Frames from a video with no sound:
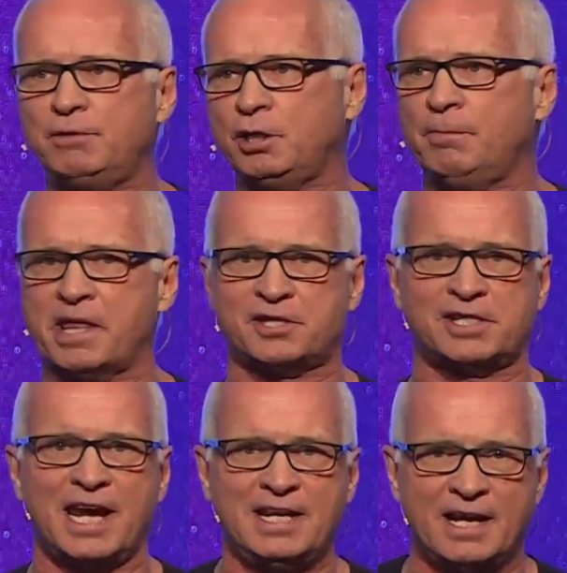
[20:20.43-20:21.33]
to
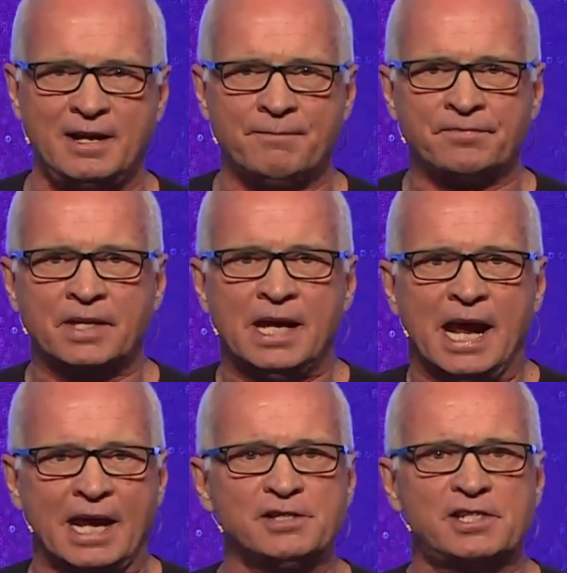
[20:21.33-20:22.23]
Bethsaida,
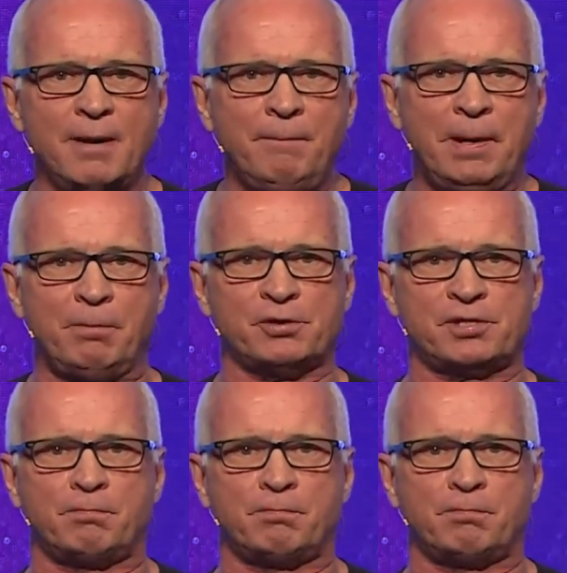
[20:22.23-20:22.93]
and some people